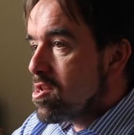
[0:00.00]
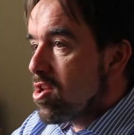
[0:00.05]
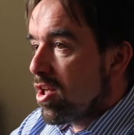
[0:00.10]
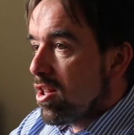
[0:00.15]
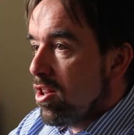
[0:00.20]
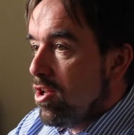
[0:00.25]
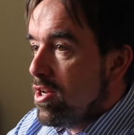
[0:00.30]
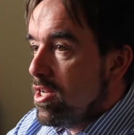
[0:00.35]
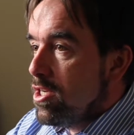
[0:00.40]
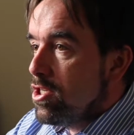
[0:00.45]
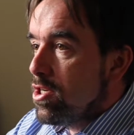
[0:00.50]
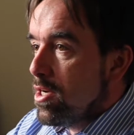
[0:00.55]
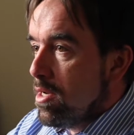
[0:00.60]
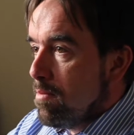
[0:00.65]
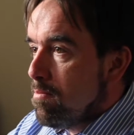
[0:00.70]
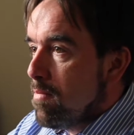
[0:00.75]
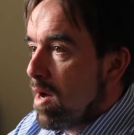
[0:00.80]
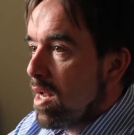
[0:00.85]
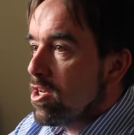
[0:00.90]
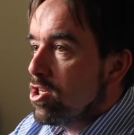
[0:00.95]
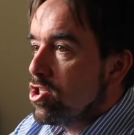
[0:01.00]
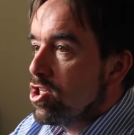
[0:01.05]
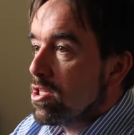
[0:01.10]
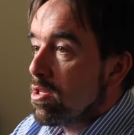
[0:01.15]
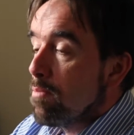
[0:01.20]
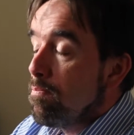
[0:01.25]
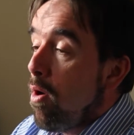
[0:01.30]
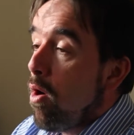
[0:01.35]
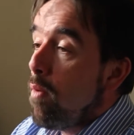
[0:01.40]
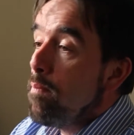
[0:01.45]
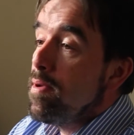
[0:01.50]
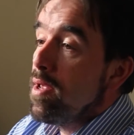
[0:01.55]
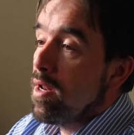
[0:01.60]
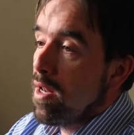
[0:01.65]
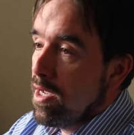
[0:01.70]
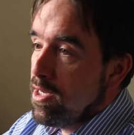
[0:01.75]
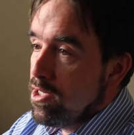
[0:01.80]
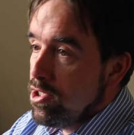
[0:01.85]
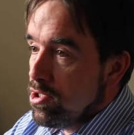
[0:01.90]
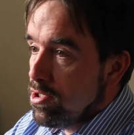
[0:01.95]
a clinician in managing the
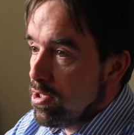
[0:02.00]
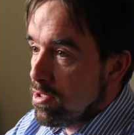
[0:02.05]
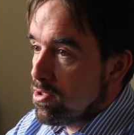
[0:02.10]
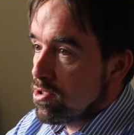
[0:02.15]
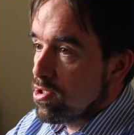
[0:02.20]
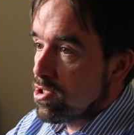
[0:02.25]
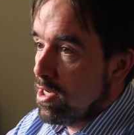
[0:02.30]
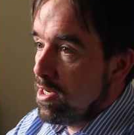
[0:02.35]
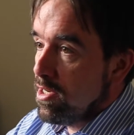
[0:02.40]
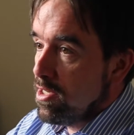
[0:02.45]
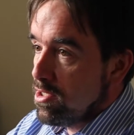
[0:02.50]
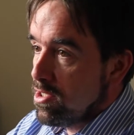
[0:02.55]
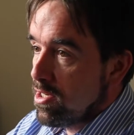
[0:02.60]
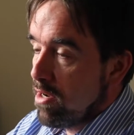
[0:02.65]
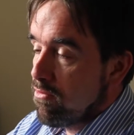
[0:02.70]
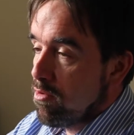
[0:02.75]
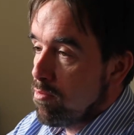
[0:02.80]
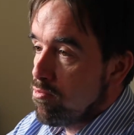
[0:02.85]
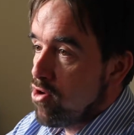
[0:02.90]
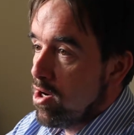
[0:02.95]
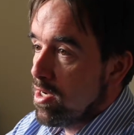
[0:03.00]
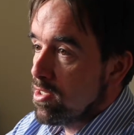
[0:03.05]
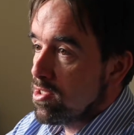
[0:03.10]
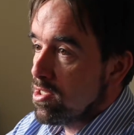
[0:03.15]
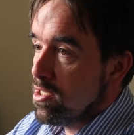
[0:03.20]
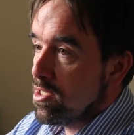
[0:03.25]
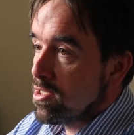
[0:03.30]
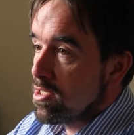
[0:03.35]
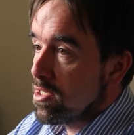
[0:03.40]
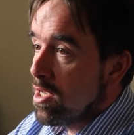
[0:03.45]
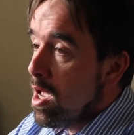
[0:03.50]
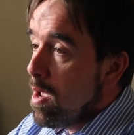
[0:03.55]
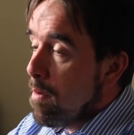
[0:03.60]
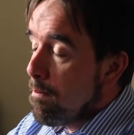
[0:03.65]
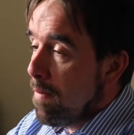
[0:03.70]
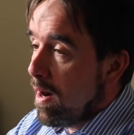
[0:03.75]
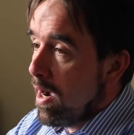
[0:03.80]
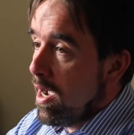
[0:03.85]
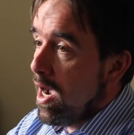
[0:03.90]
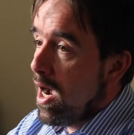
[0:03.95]
population seen in general practice
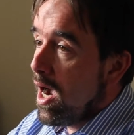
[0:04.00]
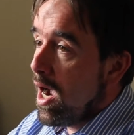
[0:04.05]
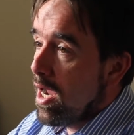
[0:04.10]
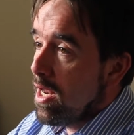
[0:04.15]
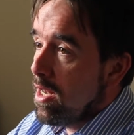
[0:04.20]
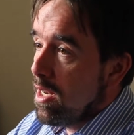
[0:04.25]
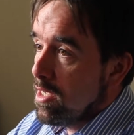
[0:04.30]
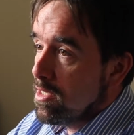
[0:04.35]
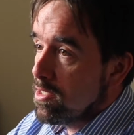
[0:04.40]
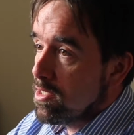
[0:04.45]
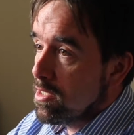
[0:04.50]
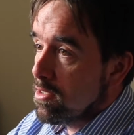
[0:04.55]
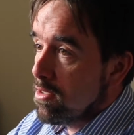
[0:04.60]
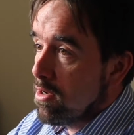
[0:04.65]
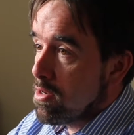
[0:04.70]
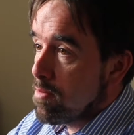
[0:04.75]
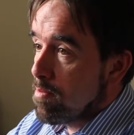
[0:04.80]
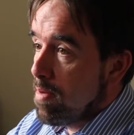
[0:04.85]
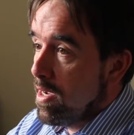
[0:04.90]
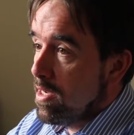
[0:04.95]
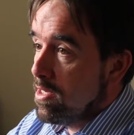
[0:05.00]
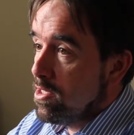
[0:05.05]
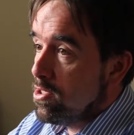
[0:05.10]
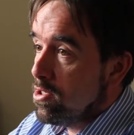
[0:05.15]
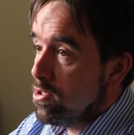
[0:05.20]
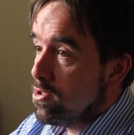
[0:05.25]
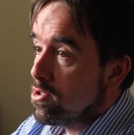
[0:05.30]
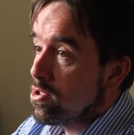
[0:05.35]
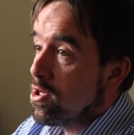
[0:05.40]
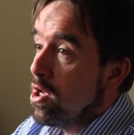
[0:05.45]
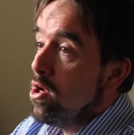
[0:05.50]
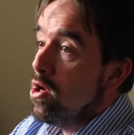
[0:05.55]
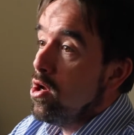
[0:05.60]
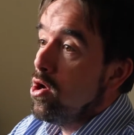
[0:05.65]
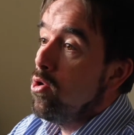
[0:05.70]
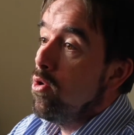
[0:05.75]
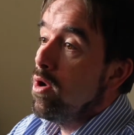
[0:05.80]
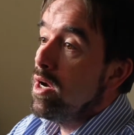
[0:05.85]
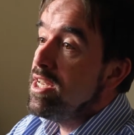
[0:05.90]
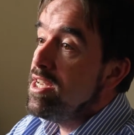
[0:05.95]
by highlighting those patients
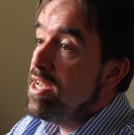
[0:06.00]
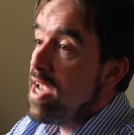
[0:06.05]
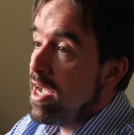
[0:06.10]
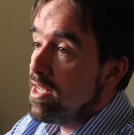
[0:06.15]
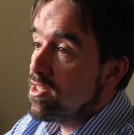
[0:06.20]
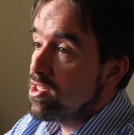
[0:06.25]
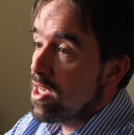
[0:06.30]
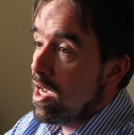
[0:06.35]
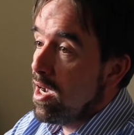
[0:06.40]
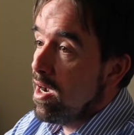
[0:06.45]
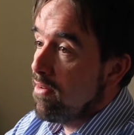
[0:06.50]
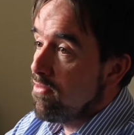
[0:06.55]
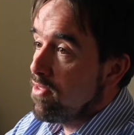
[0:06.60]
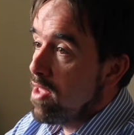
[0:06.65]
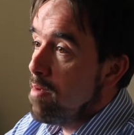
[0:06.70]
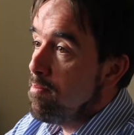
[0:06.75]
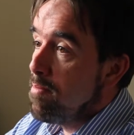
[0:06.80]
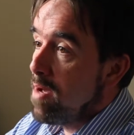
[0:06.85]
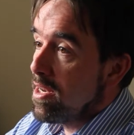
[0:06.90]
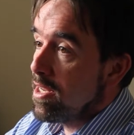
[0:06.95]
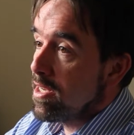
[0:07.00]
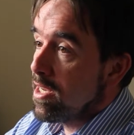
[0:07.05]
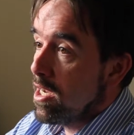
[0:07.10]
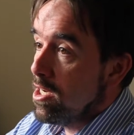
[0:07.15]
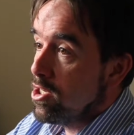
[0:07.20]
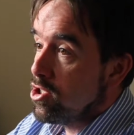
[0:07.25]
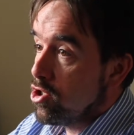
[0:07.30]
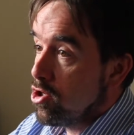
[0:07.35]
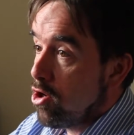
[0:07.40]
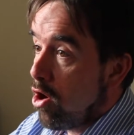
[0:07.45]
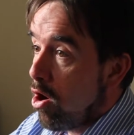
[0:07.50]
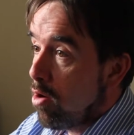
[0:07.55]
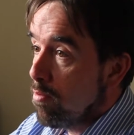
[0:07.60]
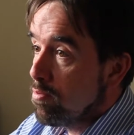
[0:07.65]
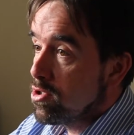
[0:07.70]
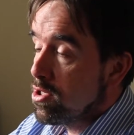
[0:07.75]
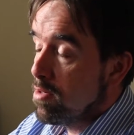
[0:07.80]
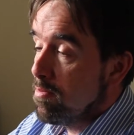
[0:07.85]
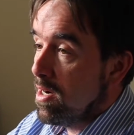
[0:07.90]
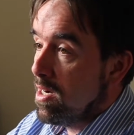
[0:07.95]
who are yet to have their medication
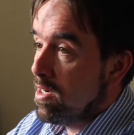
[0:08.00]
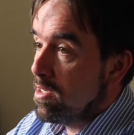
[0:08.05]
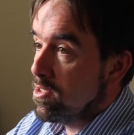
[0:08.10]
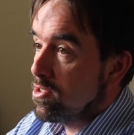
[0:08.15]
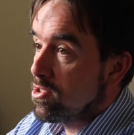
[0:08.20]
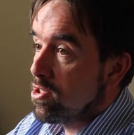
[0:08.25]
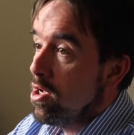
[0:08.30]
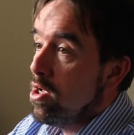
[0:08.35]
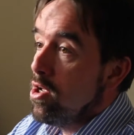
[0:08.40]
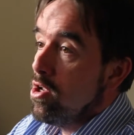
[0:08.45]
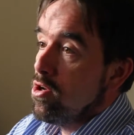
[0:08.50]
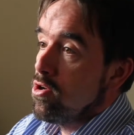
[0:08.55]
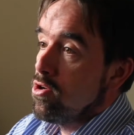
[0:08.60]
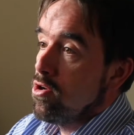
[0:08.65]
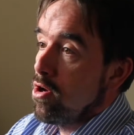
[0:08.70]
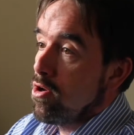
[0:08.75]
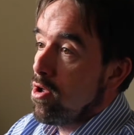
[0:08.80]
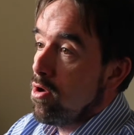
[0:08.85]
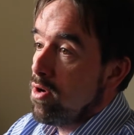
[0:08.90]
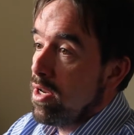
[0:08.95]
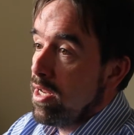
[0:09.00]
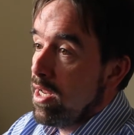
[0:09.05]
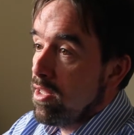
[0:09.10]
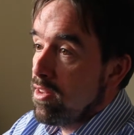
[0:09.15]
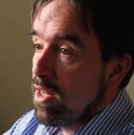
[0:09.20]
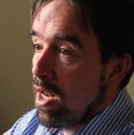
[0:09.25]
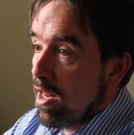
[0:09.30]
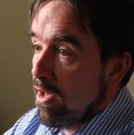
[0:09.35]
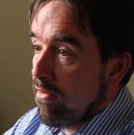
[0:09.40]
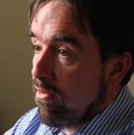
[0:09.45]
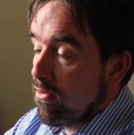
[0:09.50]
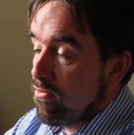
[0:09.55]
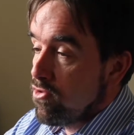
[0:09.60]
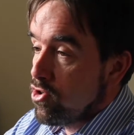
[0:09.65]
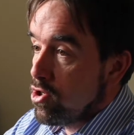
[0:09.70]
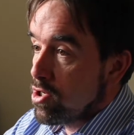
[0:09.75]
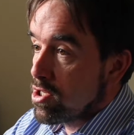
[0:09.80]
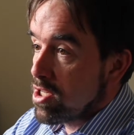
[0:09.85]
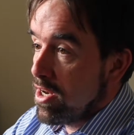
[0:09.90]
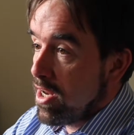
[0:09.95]
optimised, not only at the level of
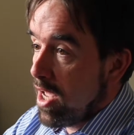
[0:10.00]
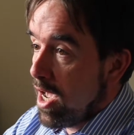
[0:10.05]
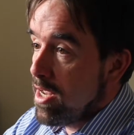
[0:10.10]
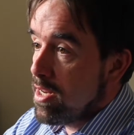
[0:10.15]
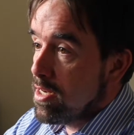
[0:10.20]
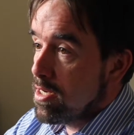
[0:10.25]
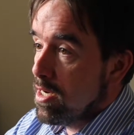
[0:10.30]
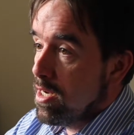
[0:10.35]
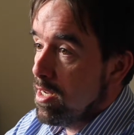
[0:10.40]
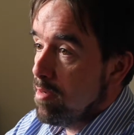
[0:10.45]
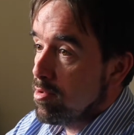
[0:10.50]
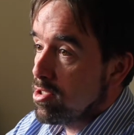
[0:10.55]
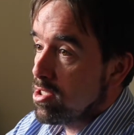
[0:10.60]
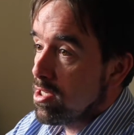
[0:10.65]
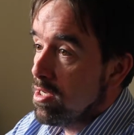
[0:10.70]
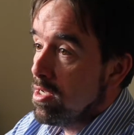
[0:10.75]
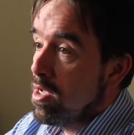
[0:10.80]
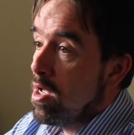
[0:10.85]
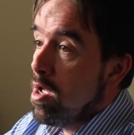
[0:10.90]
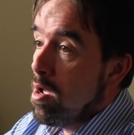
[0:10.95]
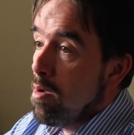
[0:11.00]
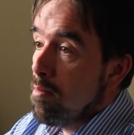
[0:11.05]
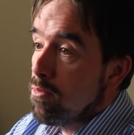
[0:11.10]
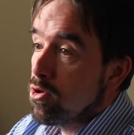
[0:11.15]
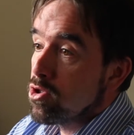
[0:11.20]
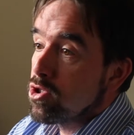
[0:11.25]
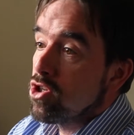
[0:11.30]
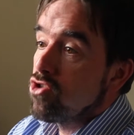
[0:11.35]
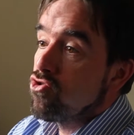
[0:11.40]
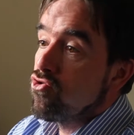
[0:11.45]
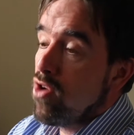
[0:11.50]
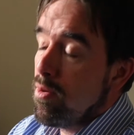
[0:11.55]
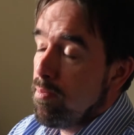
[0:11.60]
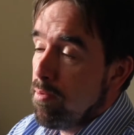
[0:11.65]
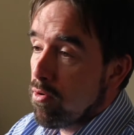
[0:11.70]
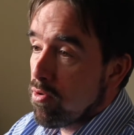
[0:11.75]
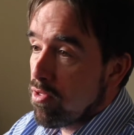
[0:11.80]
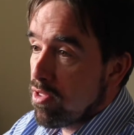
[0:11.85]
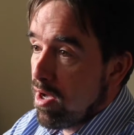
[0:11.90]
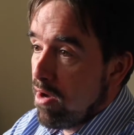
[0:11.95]
just an ACE inhibitor, but to
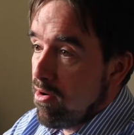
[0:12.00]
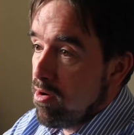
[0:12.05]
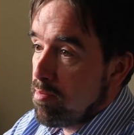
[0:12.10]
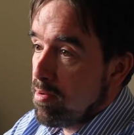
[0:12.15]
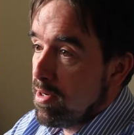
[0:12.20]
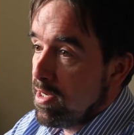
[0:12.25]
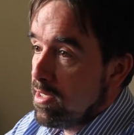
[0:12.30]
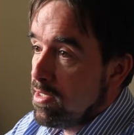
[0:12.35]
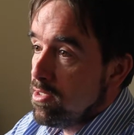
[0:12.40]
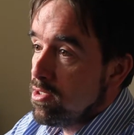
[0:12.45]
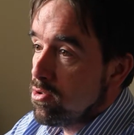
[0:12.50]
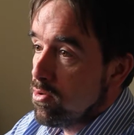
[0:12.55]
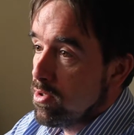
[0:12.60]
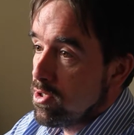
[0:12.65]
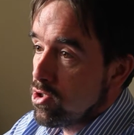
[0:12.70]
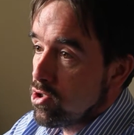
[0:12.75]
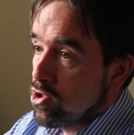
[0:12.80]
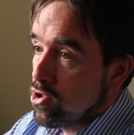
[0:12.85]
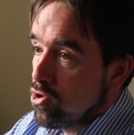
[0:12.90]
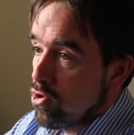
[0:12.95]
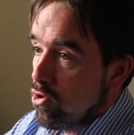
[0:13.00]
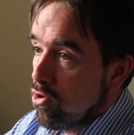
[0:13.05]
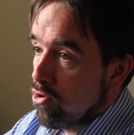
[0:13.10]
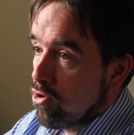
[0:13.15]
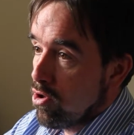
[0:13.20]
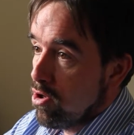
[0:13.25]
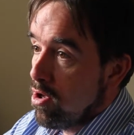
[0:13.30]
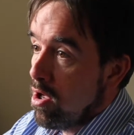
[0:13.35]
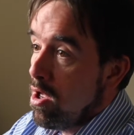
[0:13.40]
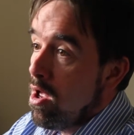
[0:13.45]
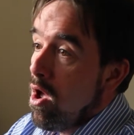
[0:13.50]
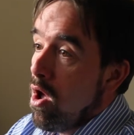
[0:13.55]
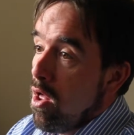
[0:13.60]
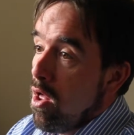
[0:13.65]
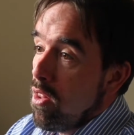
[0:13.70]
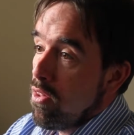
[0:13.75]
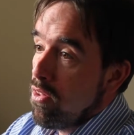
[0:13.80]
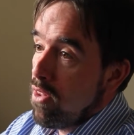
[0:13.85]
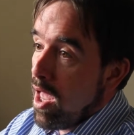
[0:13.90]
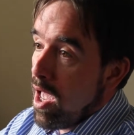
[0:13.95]
triple therapy to ensure that
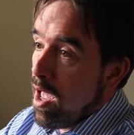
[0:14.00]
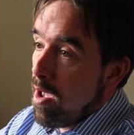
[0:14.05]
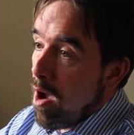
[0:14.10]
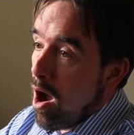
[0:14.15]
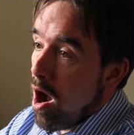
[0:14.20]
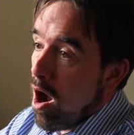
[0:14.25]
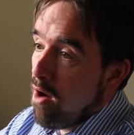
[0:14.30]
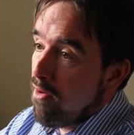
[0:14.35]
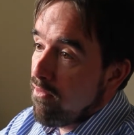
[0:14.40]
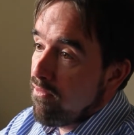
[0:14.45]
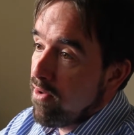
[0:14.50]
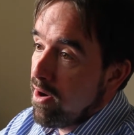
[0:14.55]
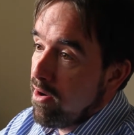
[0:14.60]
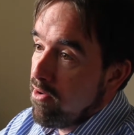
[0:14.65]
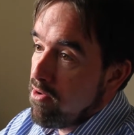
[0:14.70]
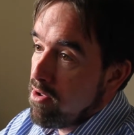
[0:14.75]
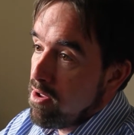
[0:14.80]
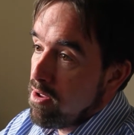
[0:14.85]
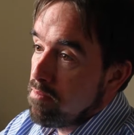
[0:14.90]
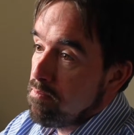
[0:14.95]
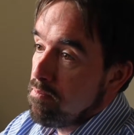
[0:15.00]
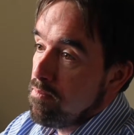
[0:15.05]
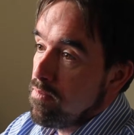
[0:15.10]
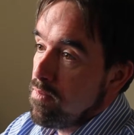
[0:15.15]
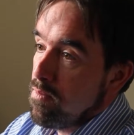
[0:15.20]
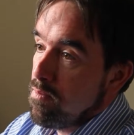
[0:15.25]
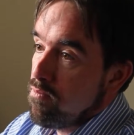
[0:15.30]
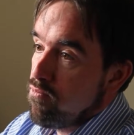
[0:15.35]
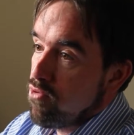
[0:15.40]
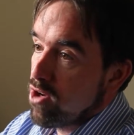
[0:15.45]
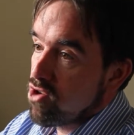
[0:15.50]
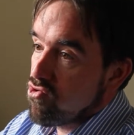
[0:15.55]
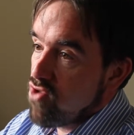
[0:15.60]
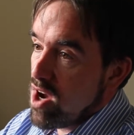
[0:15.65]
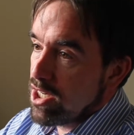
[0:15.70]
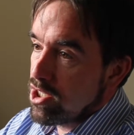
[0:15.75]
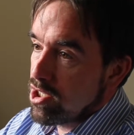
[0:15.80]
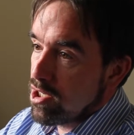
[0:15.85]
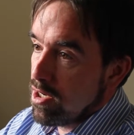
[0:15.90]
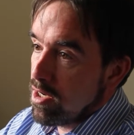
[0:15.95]
their heart failure
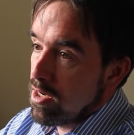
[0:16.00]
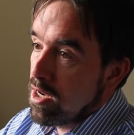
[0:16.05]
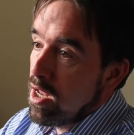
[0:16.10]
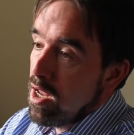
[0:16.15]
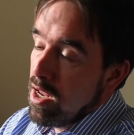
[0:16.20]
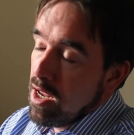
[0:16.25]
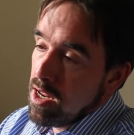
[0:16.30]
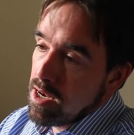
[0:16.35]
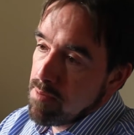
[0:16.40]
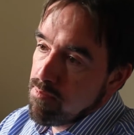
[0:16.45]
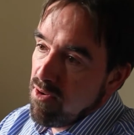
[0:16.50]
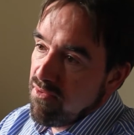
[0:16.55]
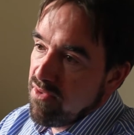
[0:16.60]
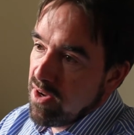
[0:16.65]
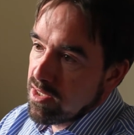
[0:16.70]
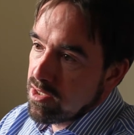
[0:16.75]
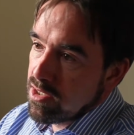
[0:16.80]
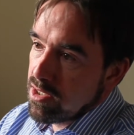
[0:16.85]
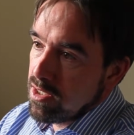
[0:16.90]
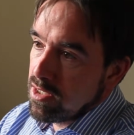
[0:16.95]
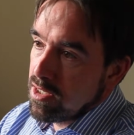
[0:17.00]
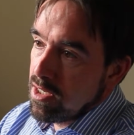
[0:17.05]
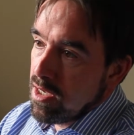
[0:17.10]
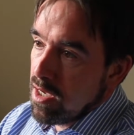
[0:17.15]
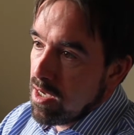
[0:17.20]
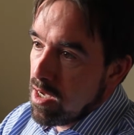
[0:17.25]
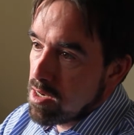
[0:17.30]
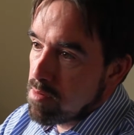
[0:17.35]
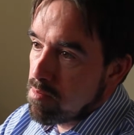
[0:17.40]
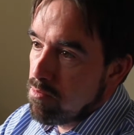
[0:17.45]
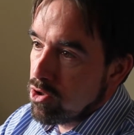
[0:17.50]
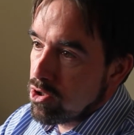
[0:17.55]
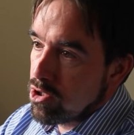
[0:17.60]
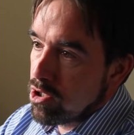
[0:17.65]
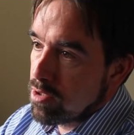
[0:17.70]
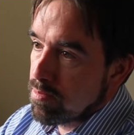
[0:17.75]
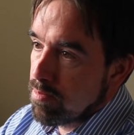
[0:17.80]
progression is prevented as much as